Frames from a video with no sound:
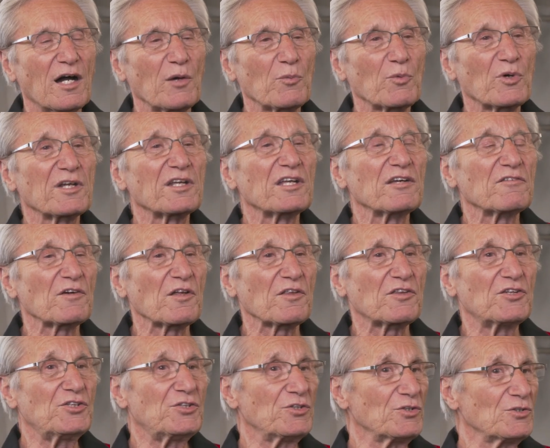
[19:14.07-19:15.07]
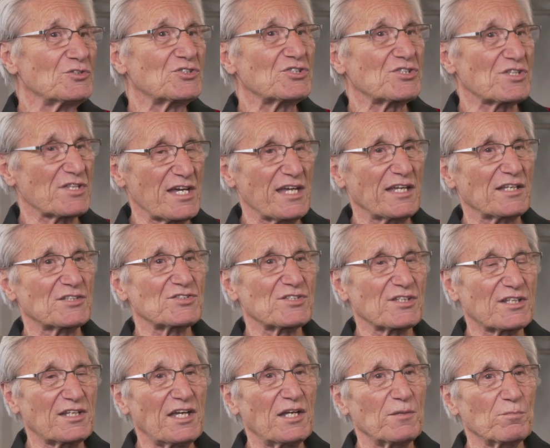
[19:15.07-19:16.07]
I want to give a huge thanks
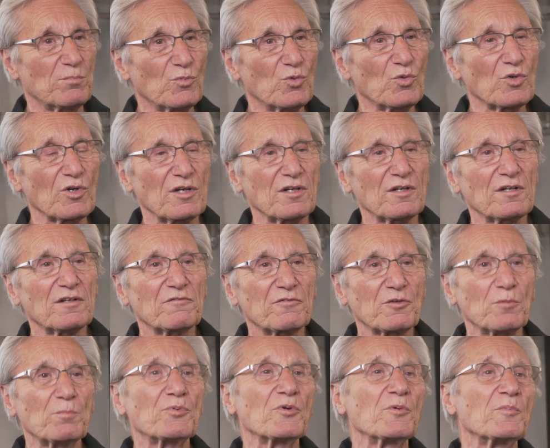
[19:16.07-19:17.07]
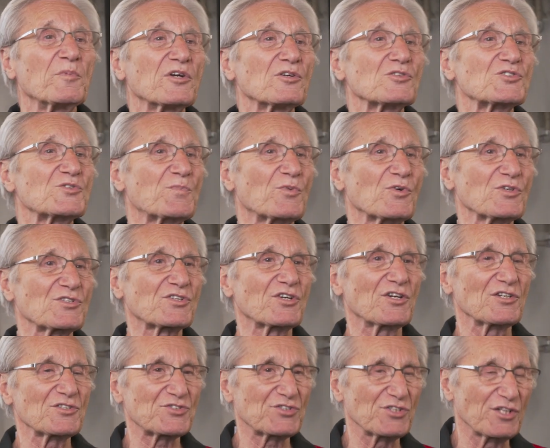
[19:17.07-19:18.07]
to Kent Moore from Premier Sports
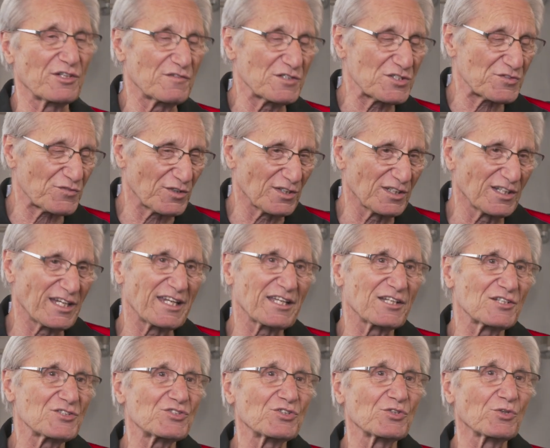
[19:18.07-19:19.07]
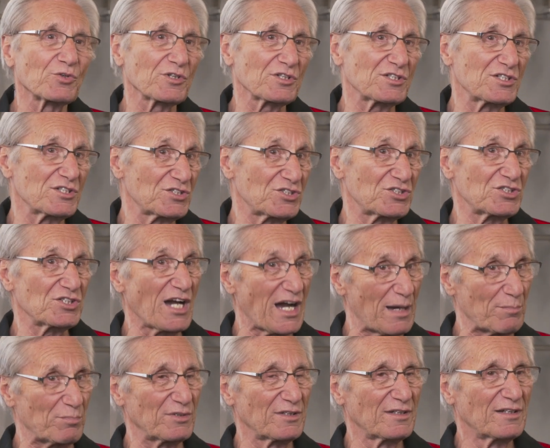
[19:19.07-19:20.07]
Car Service for letting us tour his
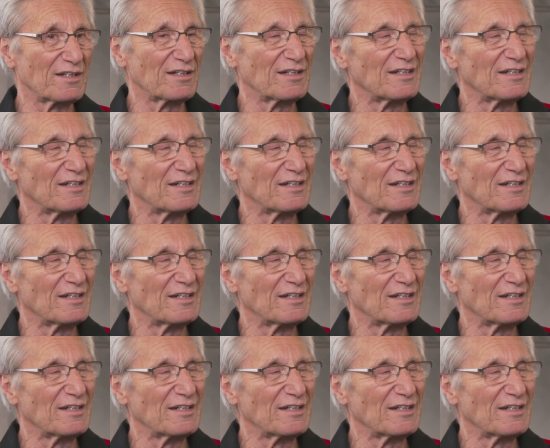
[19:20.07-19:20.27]
shop.